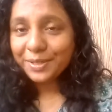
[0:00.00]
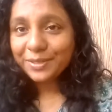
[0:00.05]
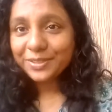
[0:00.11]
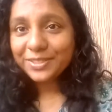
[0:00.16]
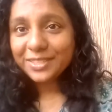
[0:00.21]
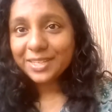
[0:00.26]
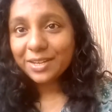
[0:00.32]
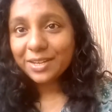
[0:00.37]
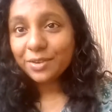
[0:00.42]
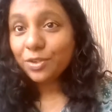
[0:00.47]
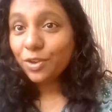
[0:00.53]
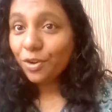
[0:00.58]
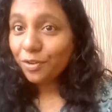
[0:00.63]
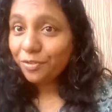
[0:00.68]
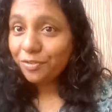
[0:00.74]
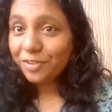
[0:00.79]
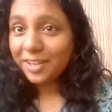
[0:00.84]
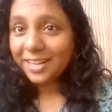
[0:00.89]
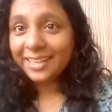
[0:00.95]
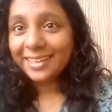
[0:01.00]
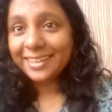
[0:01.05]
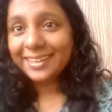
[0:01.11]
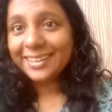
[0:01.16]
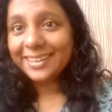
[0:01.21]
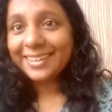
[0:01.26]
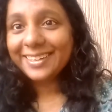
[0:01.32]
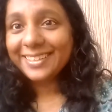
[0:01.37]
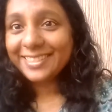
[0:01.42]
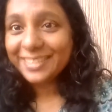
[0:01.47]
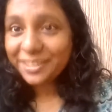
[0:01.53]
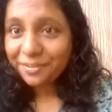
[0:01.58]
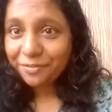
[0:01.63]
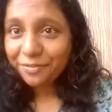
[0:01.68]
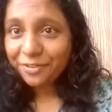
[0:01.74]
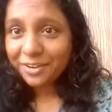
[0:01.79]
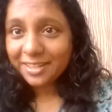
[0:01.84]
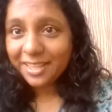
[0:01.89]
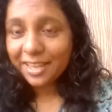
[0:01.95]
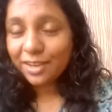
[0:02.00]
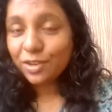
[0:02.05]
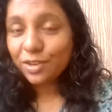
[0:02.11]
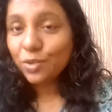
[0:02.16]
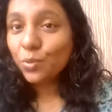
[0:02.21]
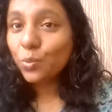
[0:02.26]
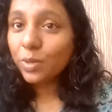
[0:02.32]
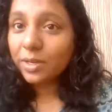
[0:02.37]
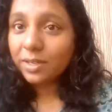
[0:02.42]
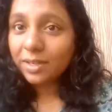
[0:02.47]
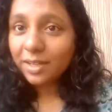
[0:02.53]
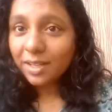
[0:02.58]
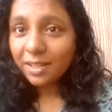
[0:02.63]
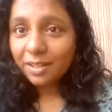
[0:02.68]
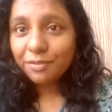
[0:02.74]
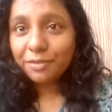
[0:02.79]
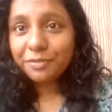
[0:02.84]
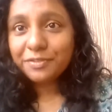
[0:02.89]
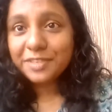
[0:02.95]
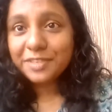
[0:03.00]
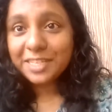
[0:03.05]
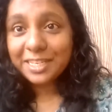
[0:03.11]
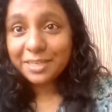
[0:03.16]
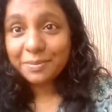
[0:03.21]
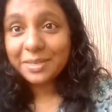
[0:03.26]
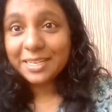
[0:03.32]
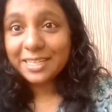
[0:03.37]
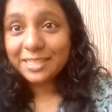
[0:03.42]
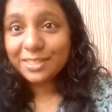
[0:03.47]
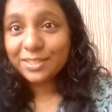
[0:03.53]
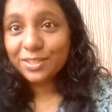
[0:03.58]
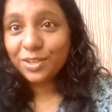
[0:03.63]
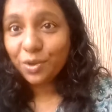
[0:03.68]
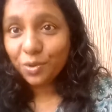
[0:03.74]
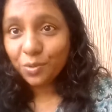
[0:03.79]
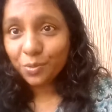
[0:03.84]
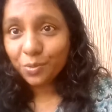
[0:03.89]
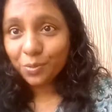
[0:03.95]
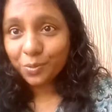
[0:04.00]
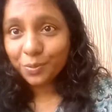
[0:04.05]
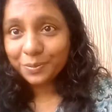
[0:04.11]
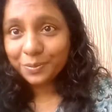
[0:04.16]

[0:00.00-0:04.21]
because now you're feeling a little different than you were 15 minutes ago.